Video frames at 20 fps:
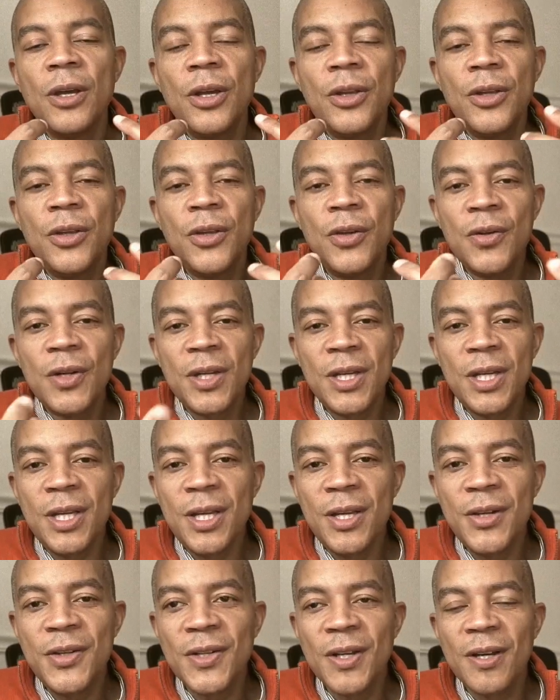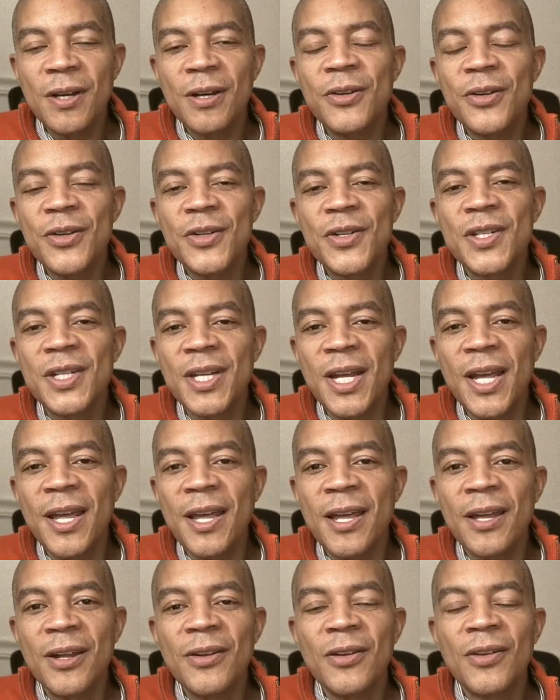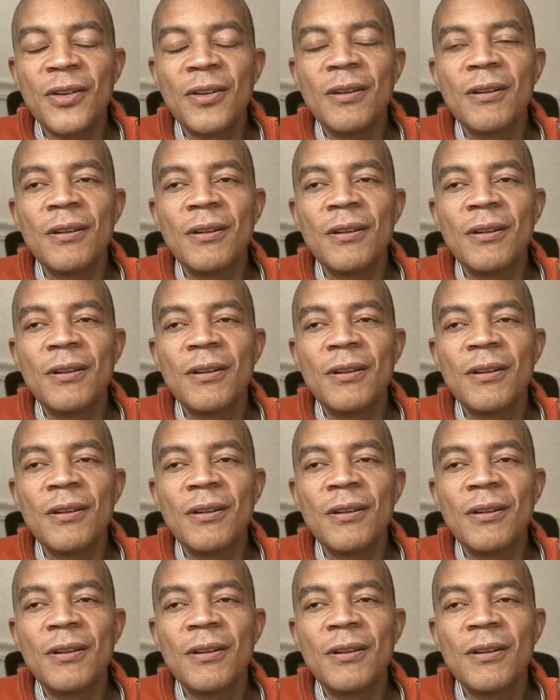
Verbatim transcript: you need to understand